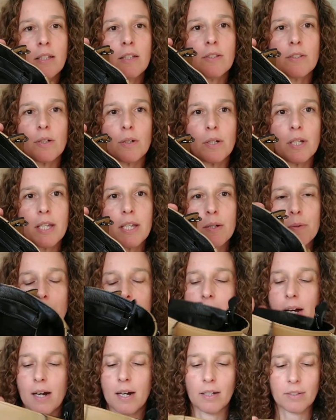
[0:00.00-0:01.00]
So here
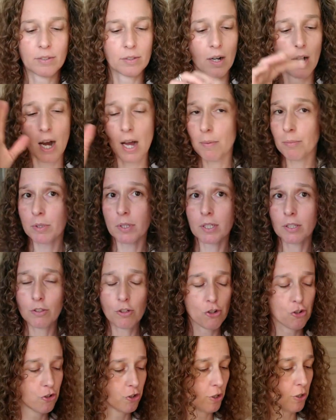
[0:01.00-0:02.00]
we are. So I'm going
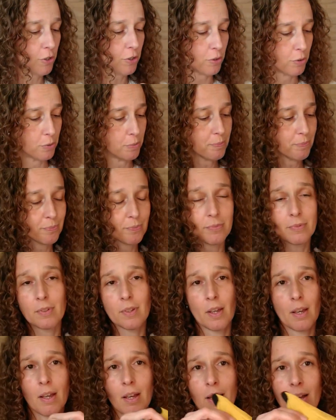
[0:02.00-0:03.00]
to show you.
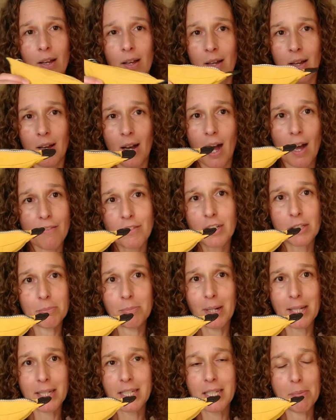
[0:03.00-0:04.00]
I've got
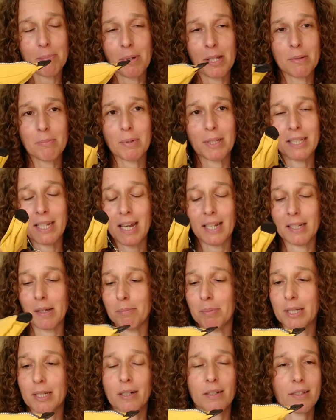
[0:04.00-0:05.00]
my Kipling banana
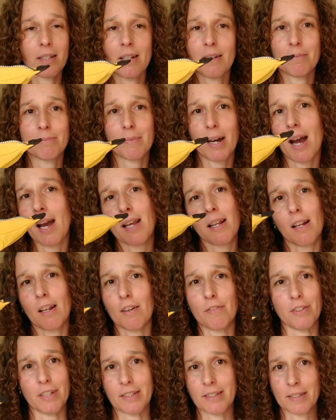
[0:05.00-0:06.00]
because I
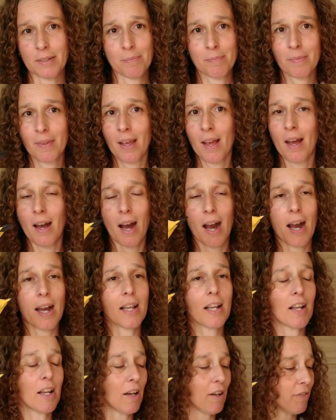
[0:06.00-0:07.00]
love it.
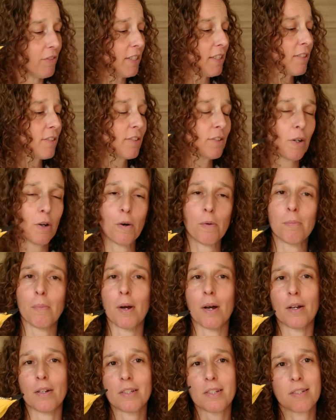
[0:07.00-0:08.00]
I love it so
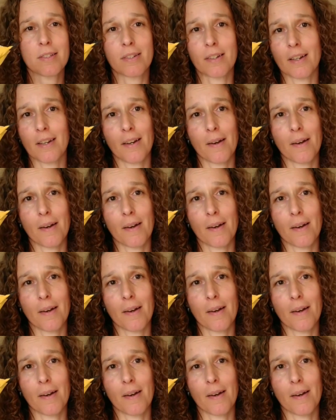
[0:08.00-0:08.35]
much.